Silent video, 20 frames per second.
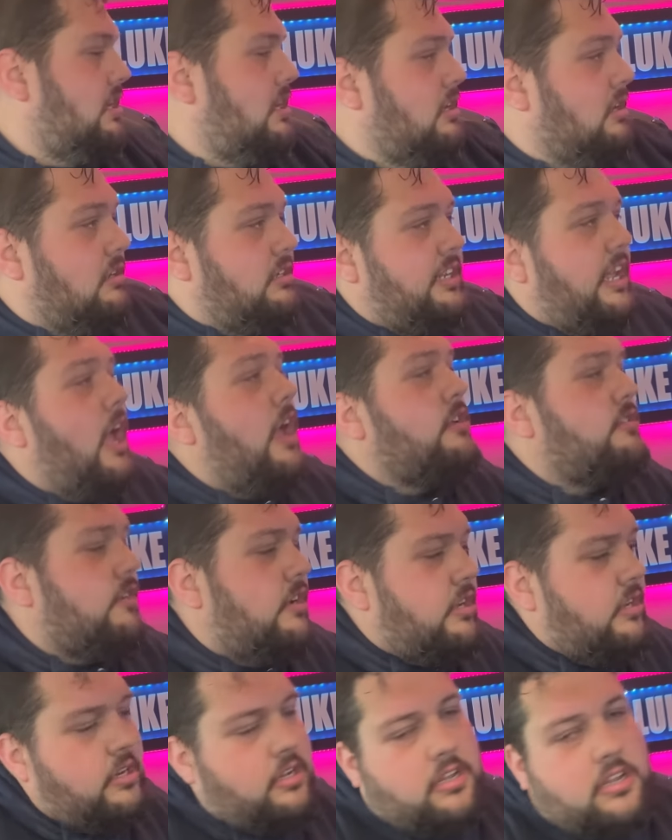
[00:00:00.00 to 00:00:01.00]
Got
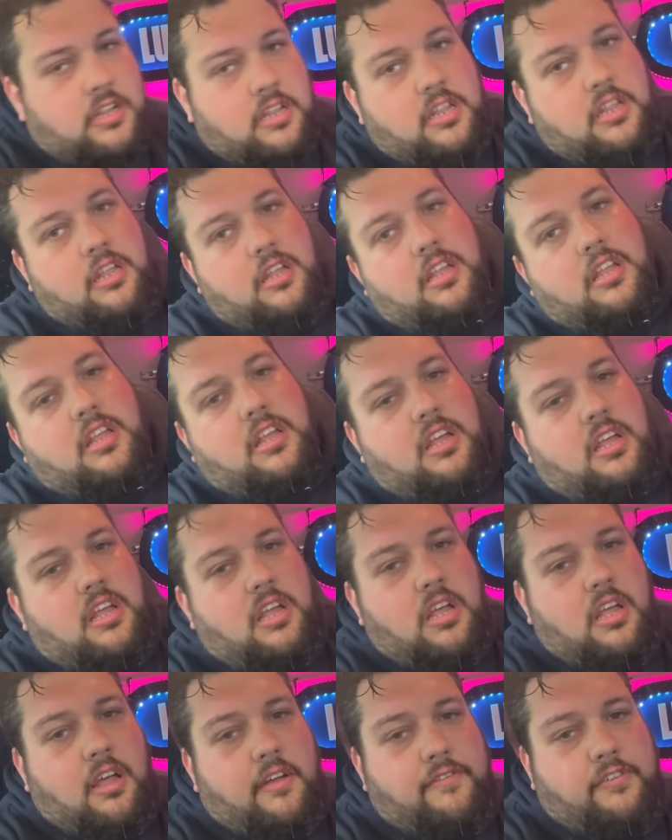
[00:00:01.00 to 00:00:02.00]
deodorant.
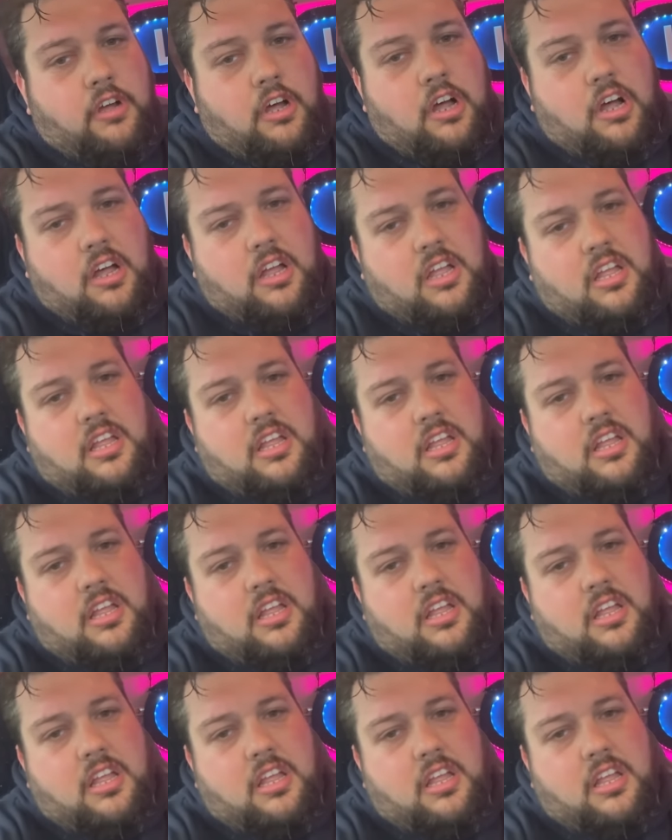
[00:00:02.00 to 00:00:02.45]
I've got